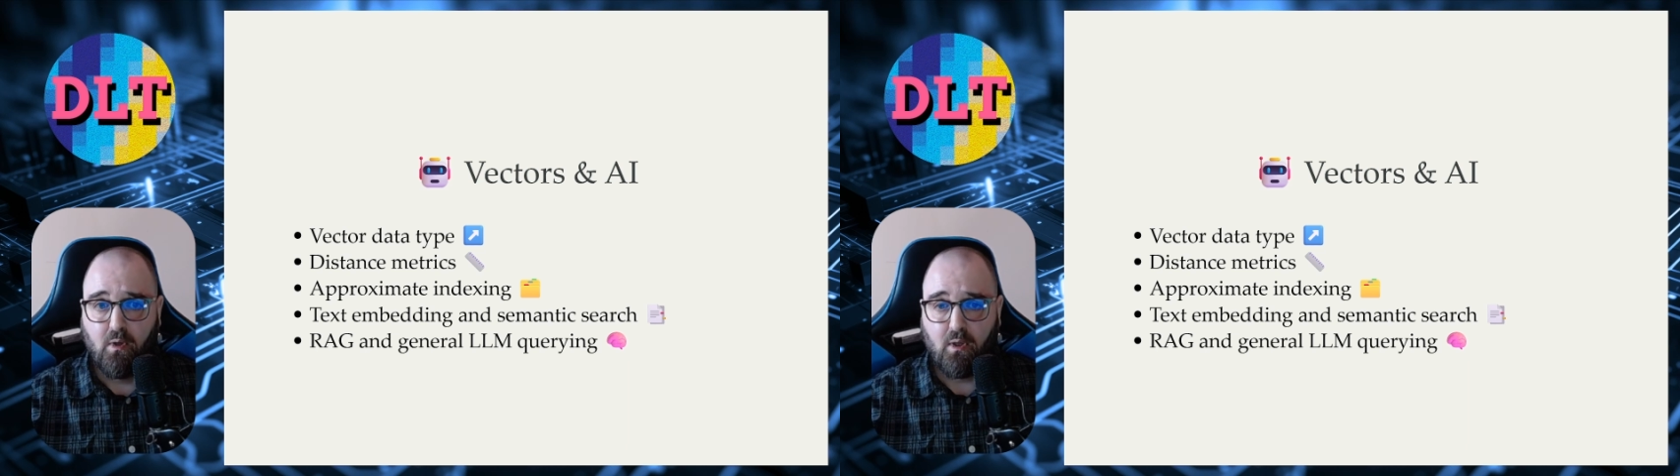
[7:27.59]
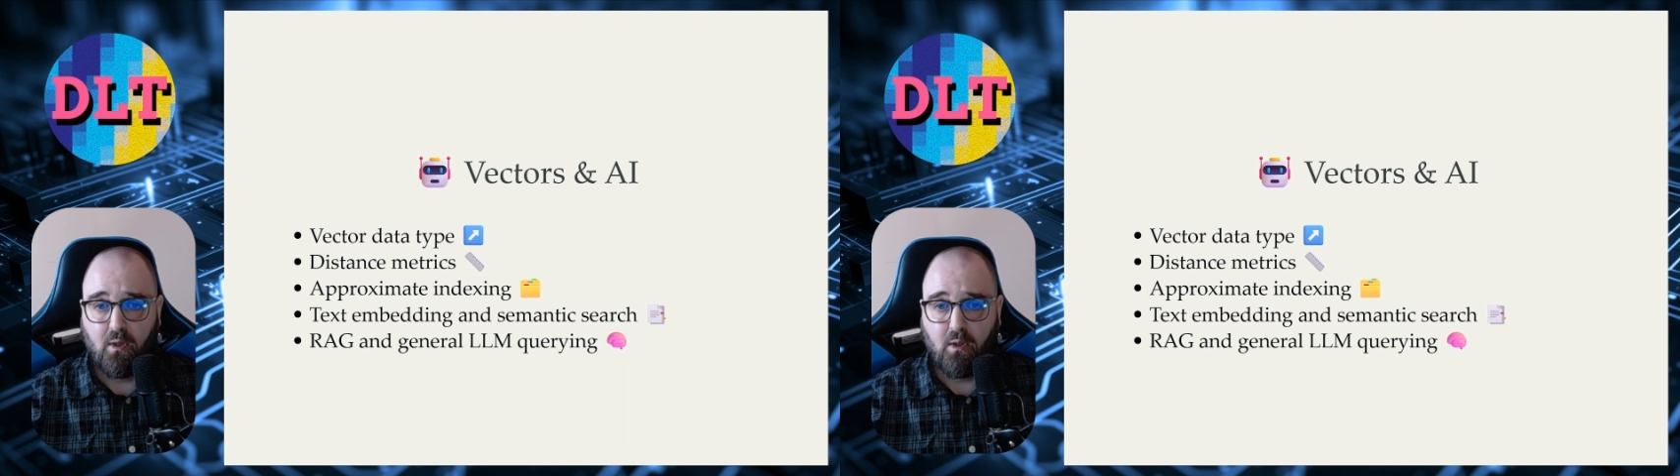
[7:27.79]

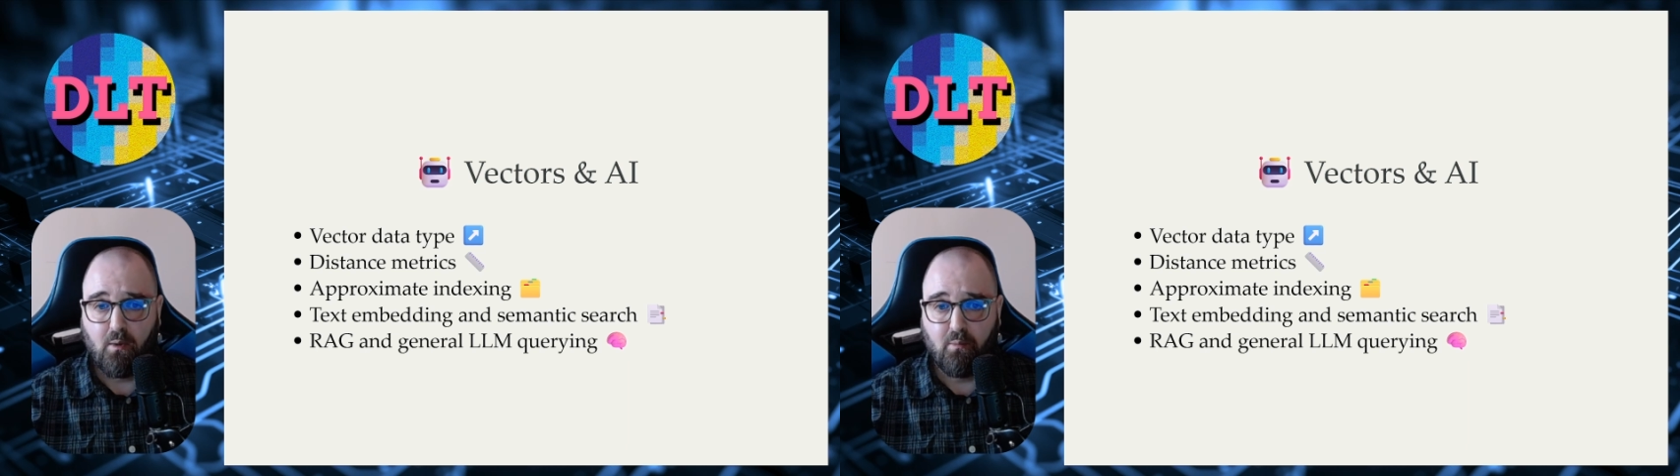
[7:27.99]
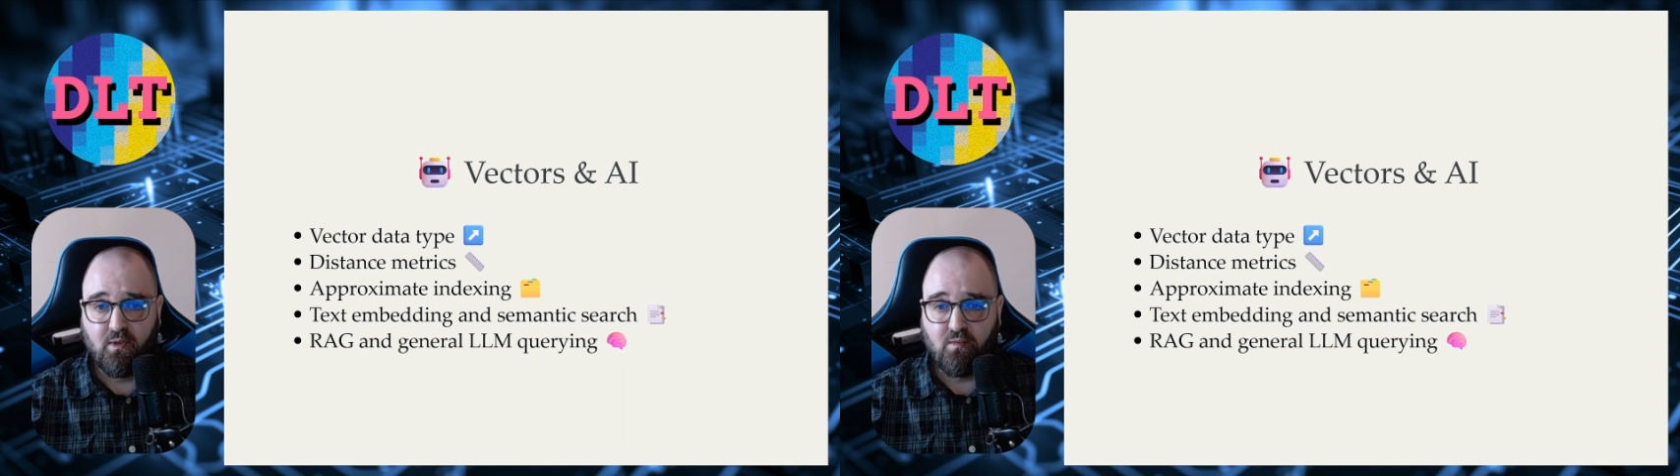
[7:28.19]

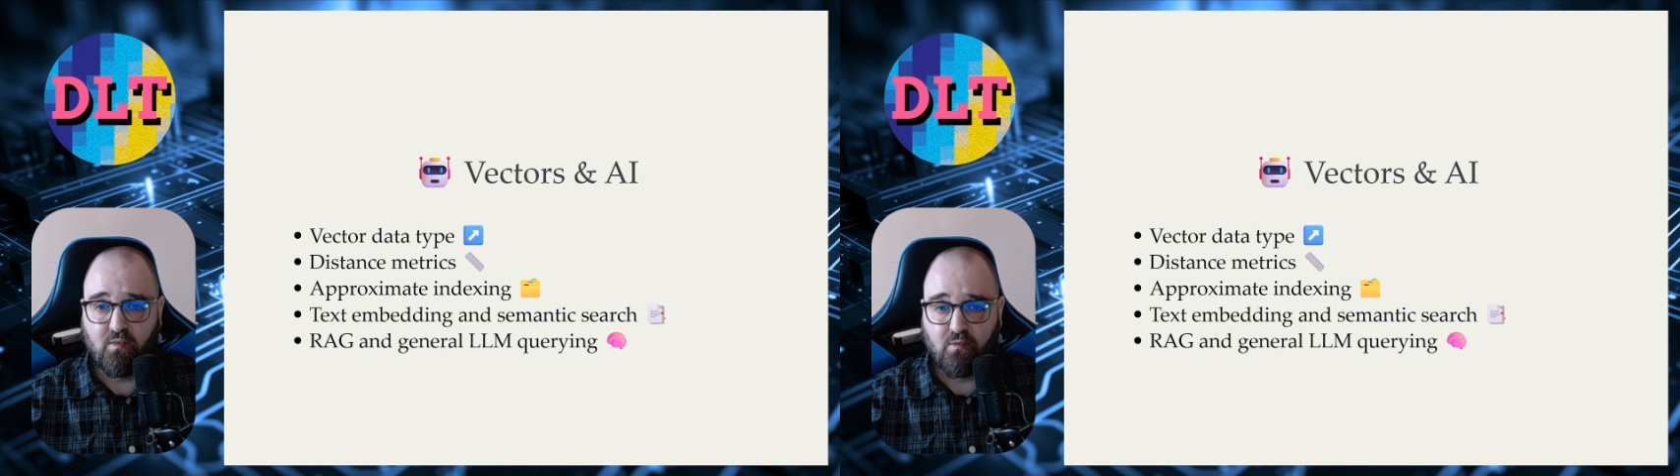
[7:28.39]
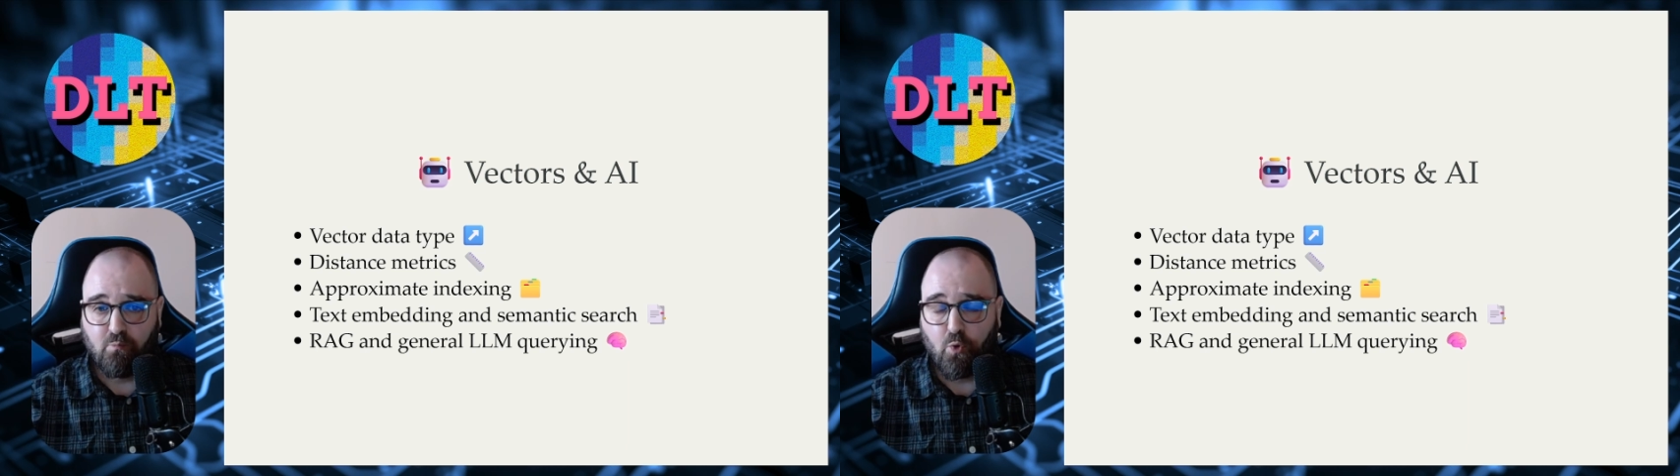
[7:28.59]
But this
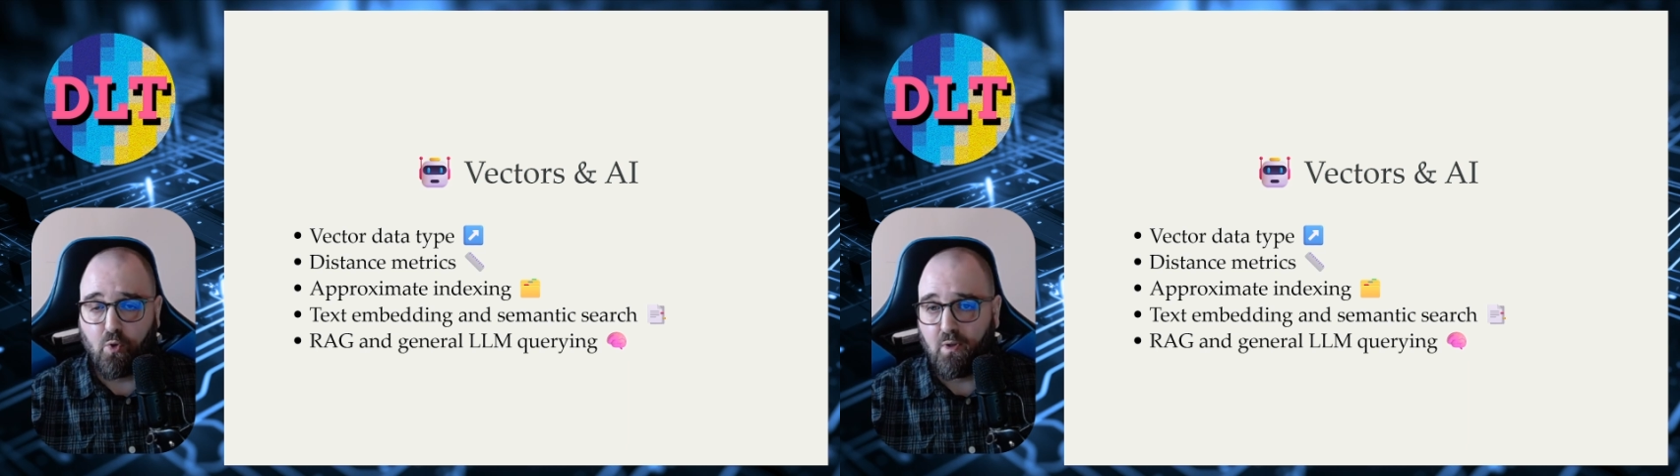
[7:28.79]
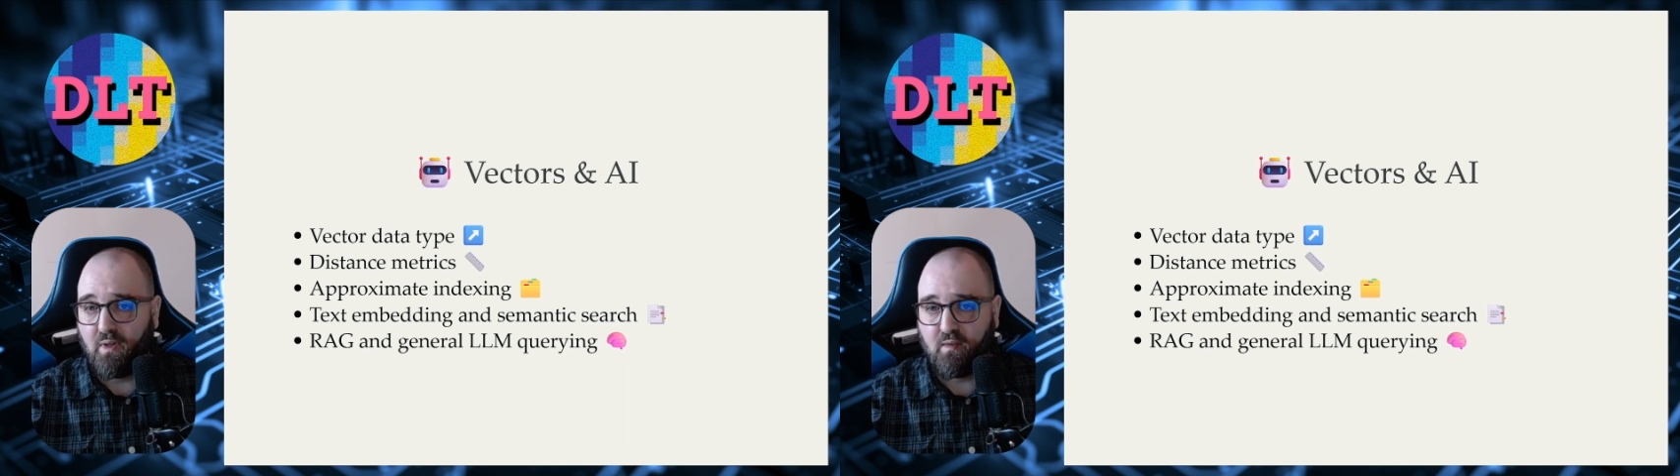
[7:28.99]
is
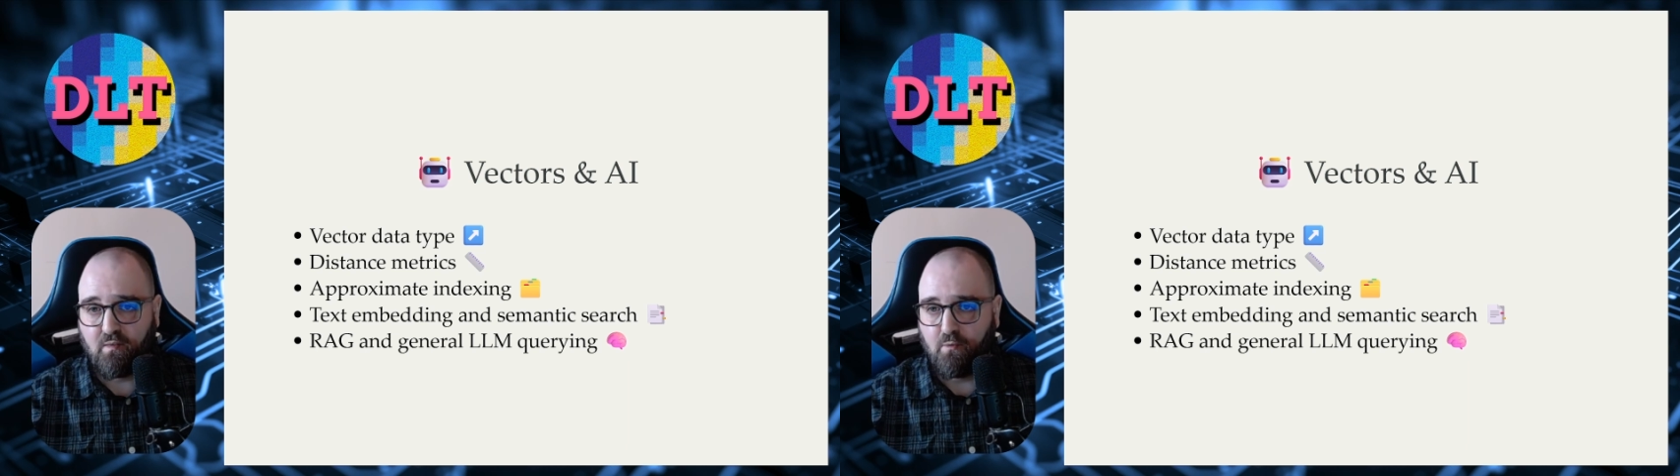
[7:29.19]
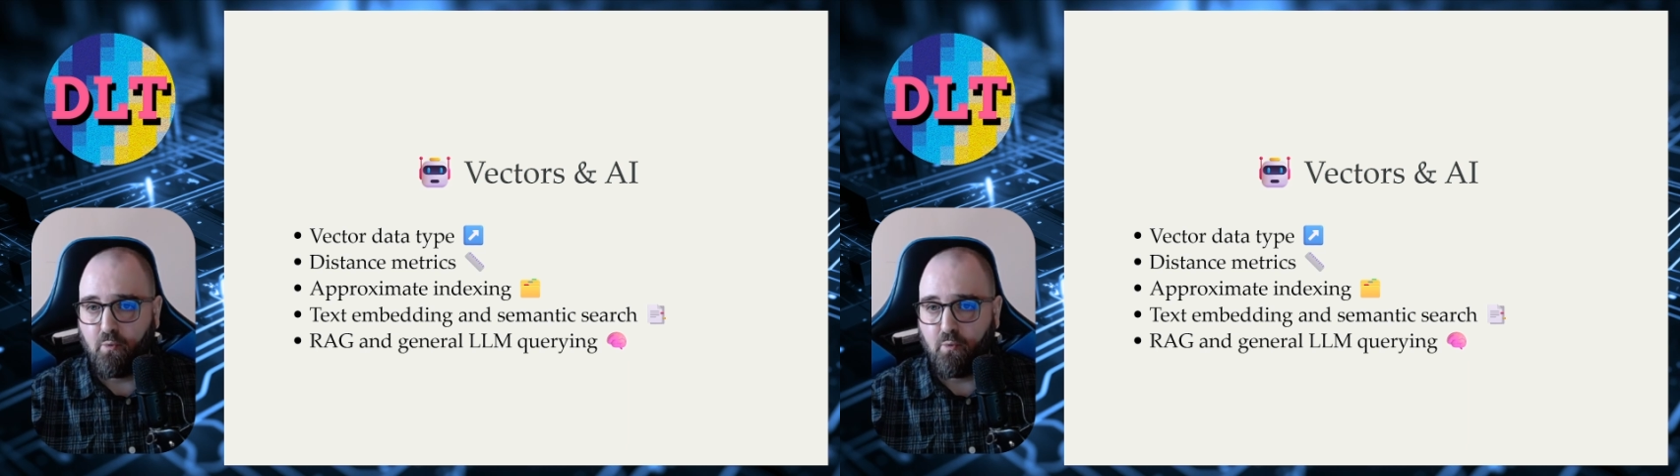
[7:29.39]
more or less the